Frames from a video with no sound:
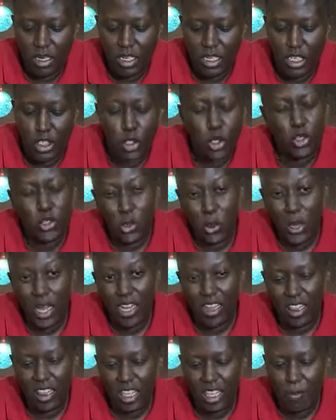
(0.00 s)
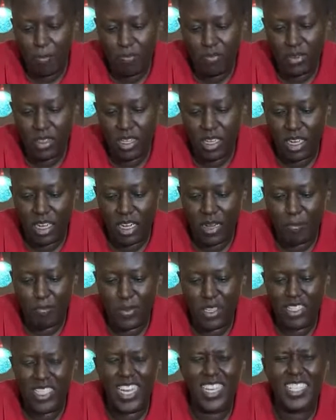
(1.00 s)
It's also healthy.
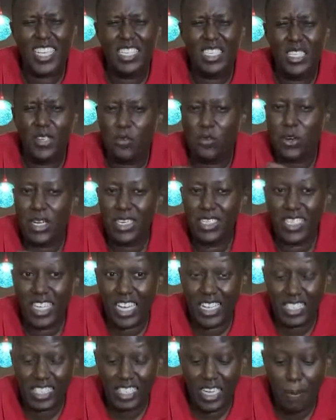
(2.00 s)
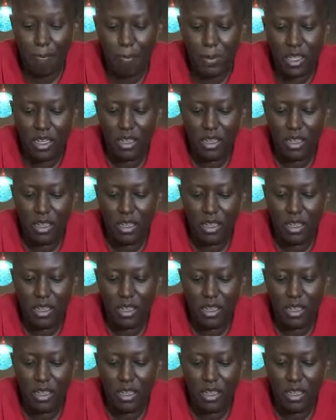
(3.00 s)
It has a different texture.